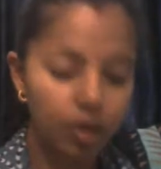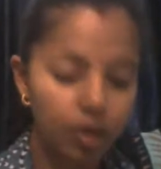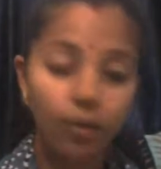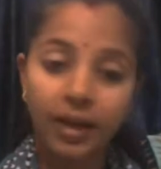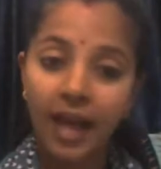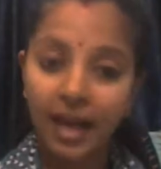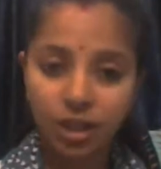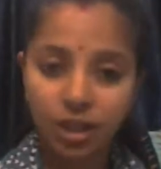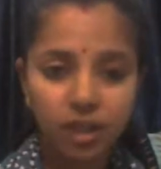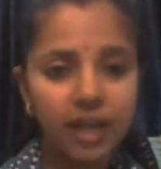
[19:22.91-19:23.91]
So any
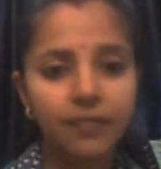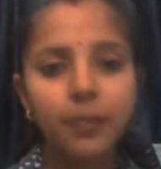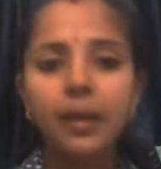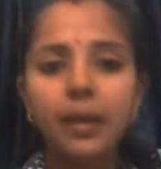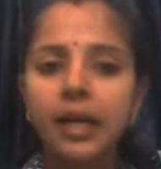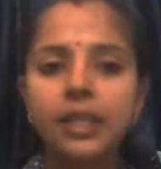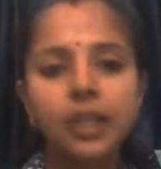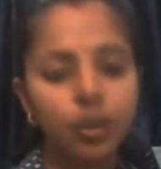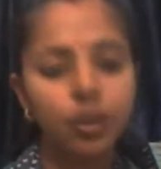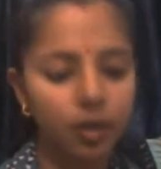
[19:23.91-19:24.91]
action that will be
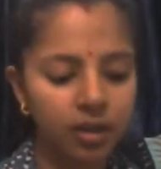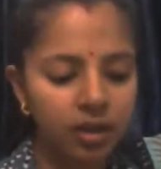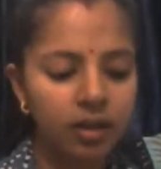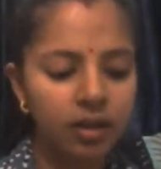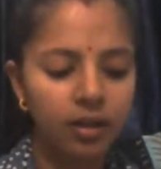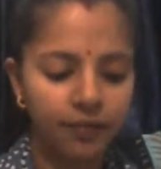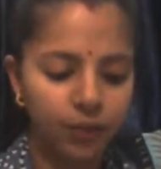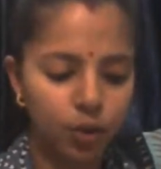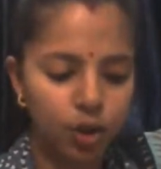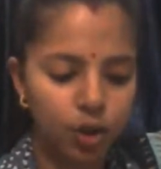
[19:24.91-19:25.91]
continued in the
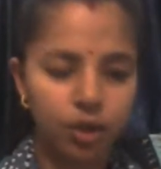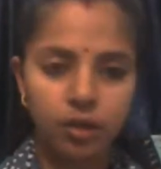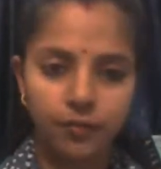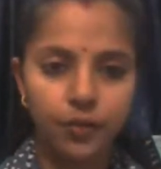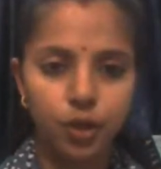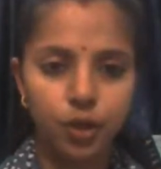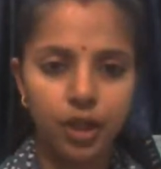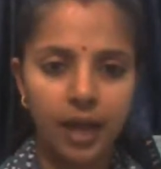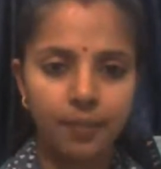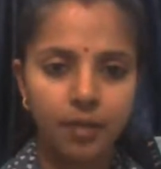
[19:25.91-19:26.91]
future
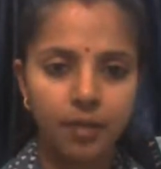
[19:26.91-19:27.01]
time.